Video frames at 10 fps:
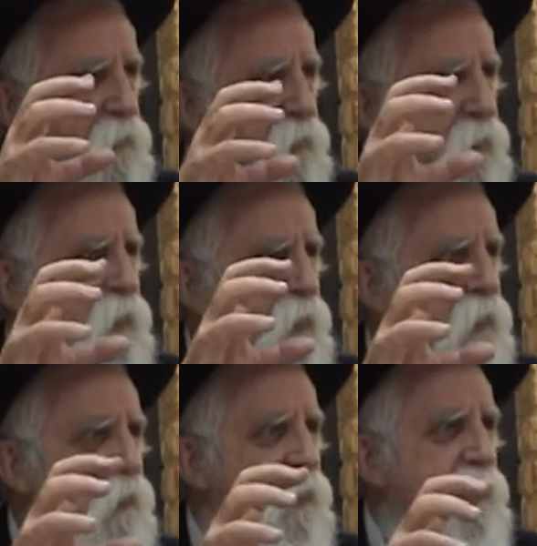
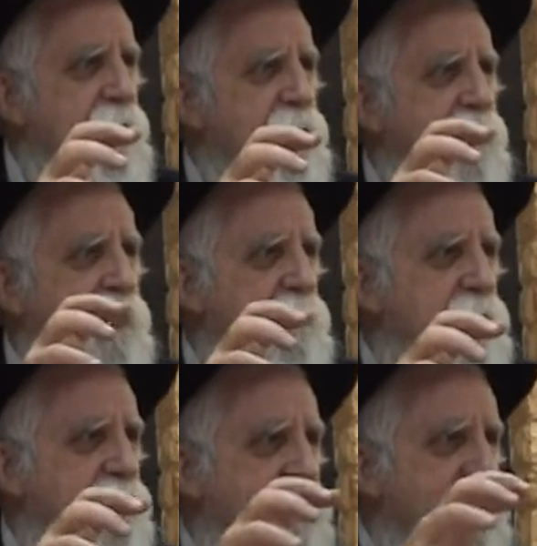Indian that the
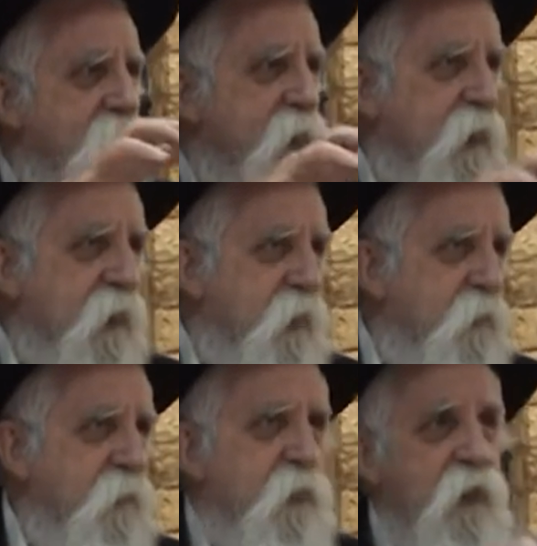Rizal
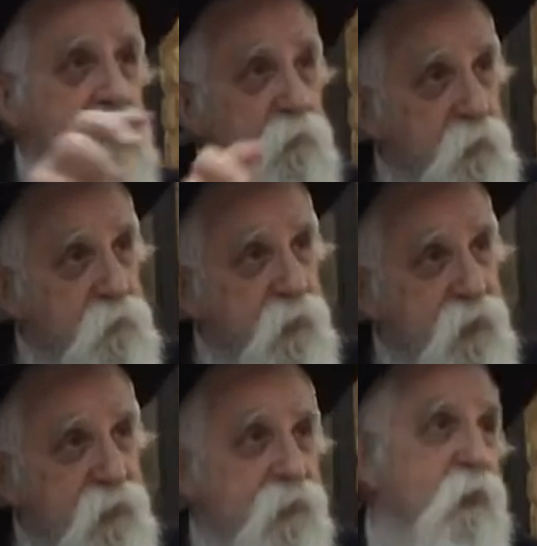came and then he went
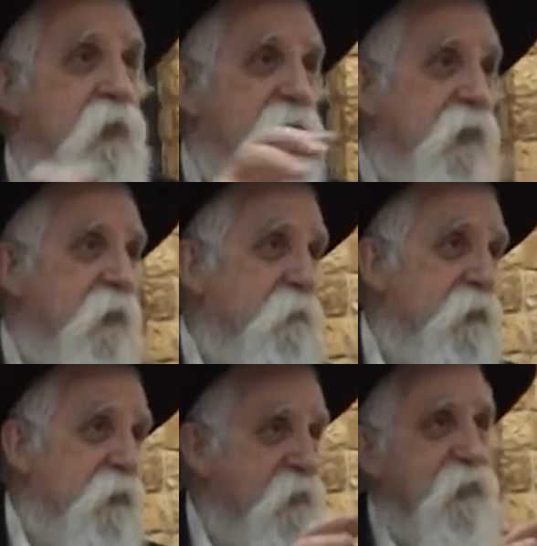back, and then he came
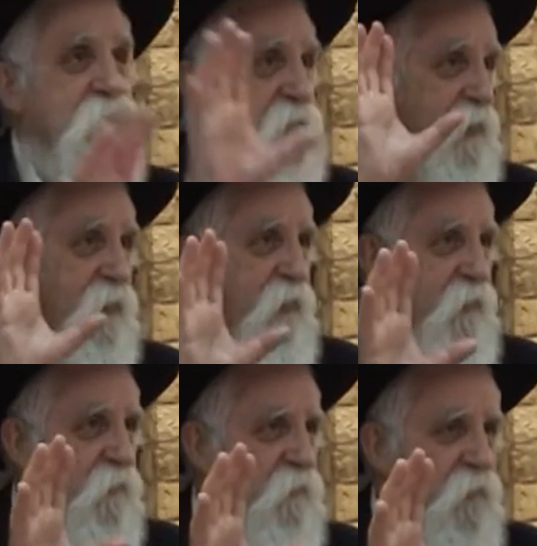and he said he's staying.
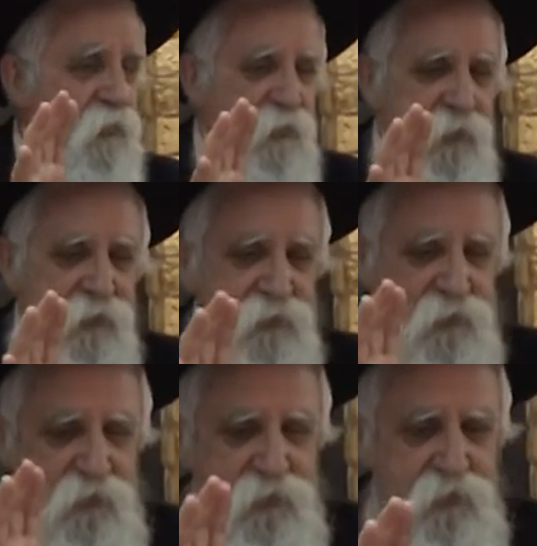
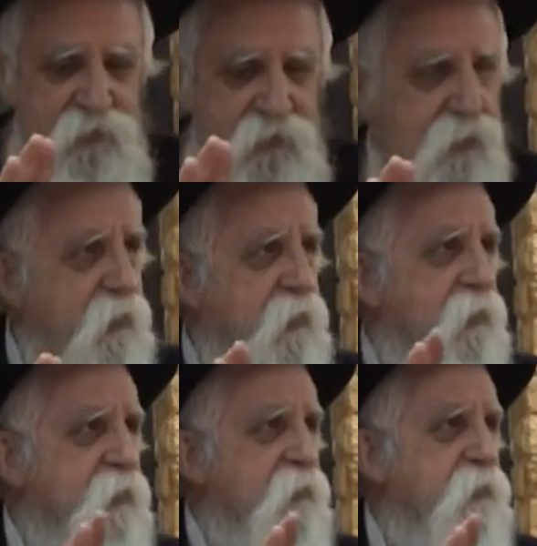So the
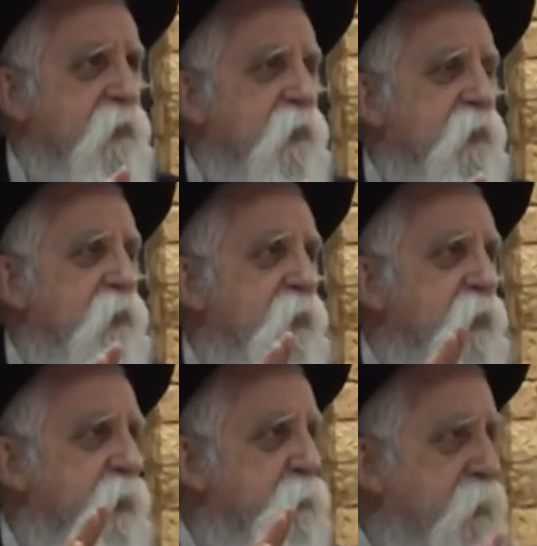Indian is that
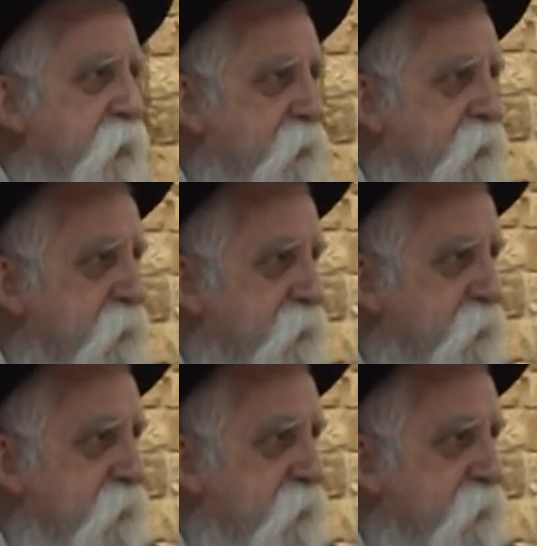it appears